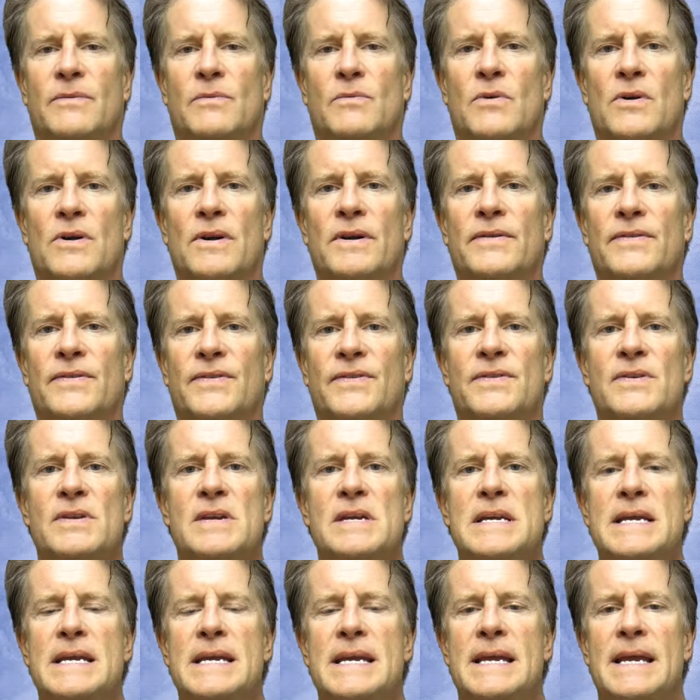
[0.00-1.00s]
it works.
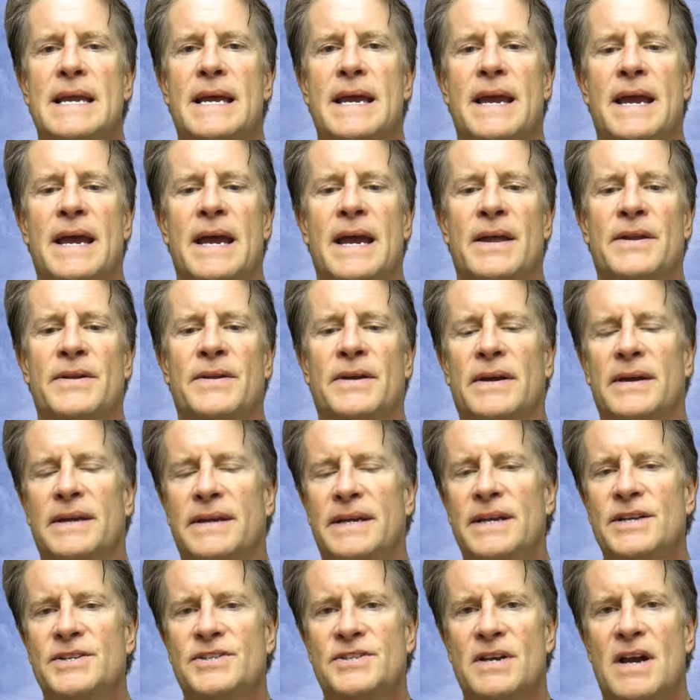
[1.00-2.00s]
And
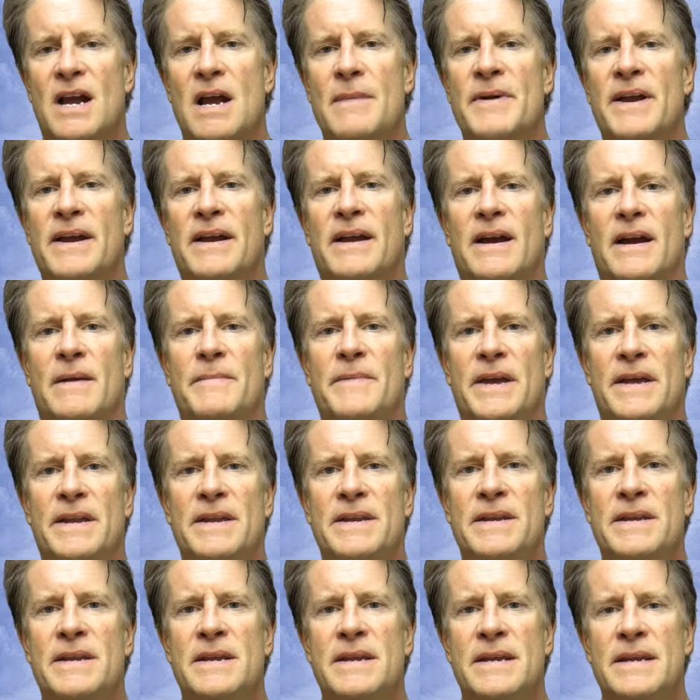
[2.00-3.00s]
uh, each time I come
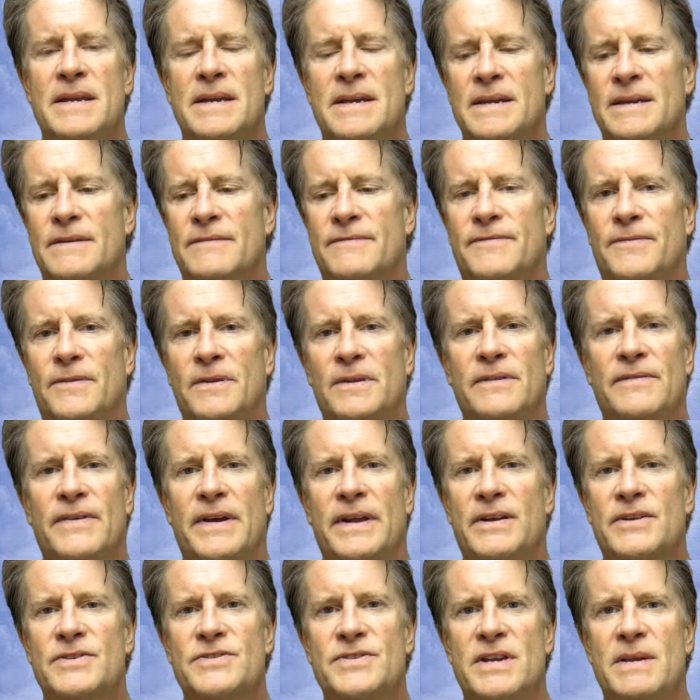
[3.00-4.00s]
in, full of
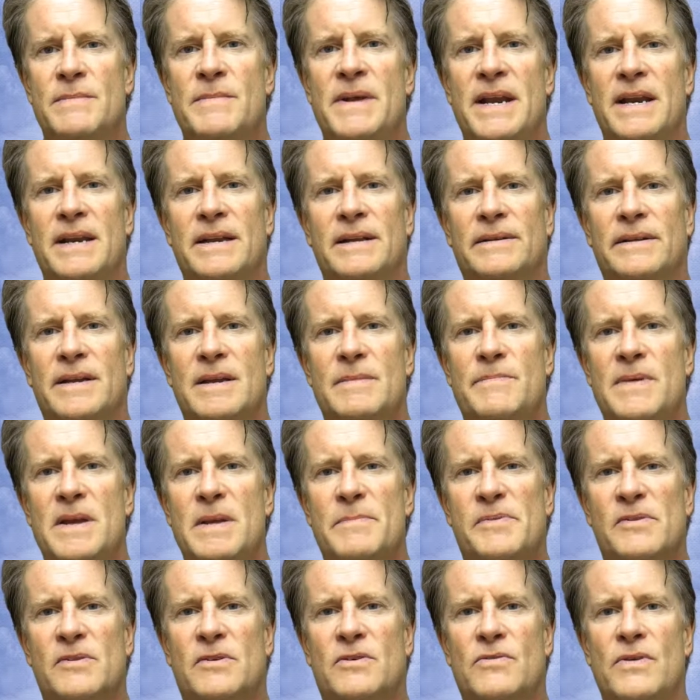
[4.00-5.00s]
energy immediately,
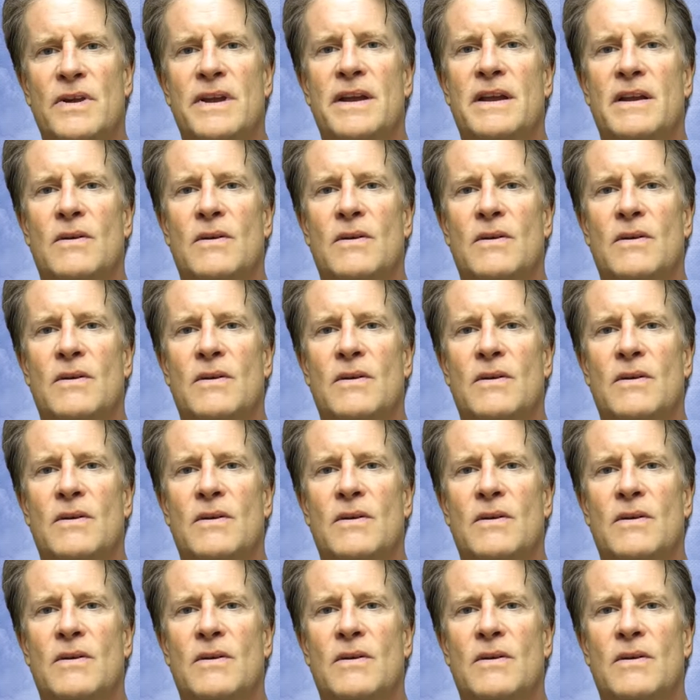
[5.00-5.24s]
people greet